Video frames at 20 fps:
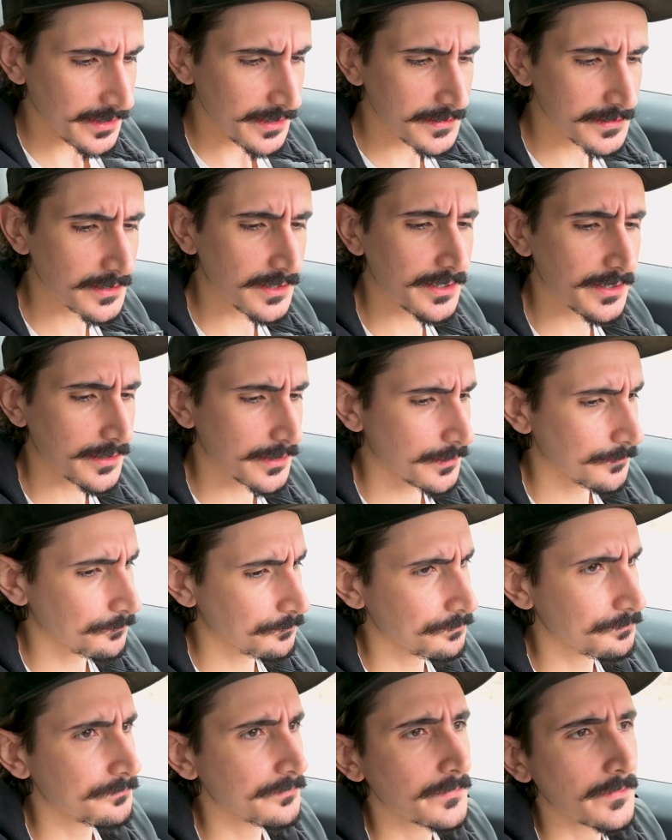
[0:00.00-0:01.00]
he's like,
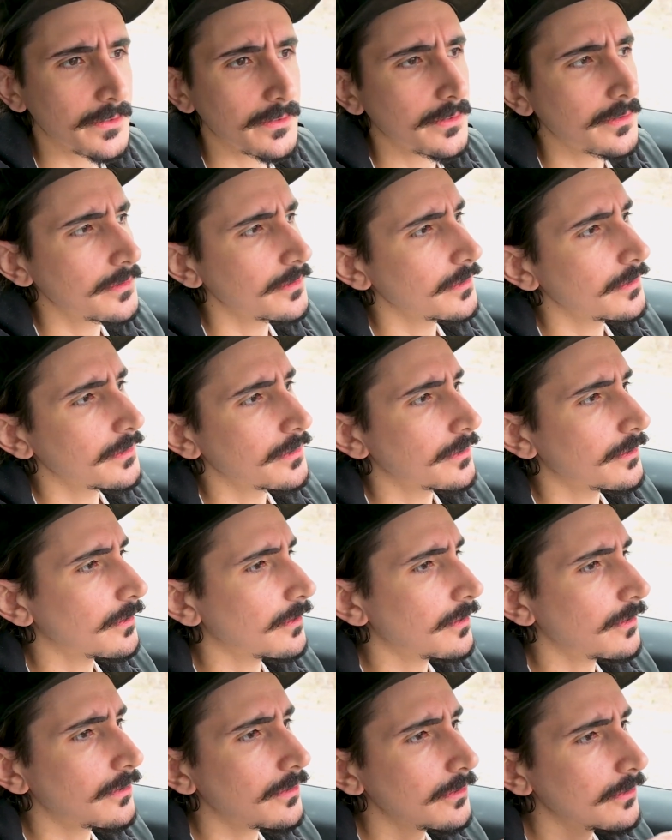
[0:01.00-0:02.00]

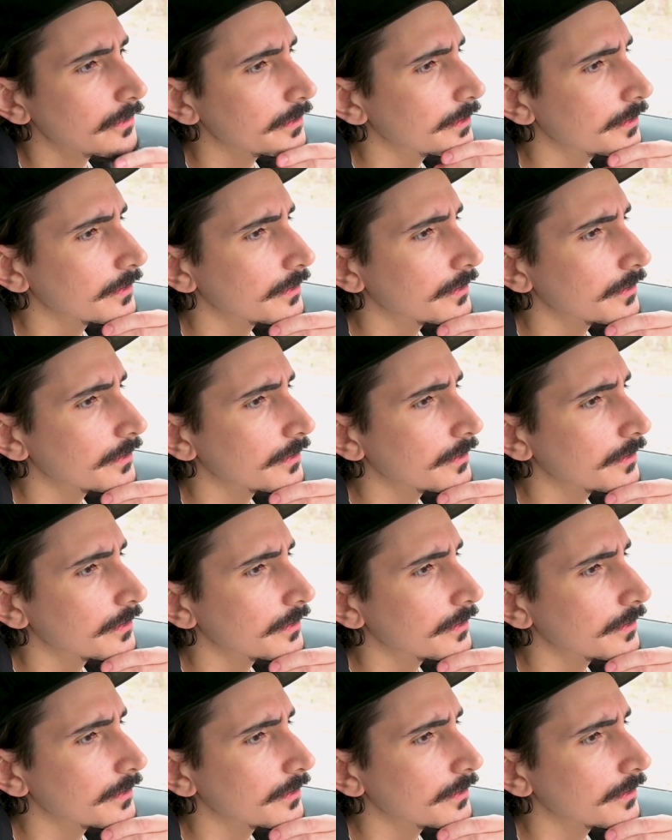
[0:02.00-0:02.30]
oh,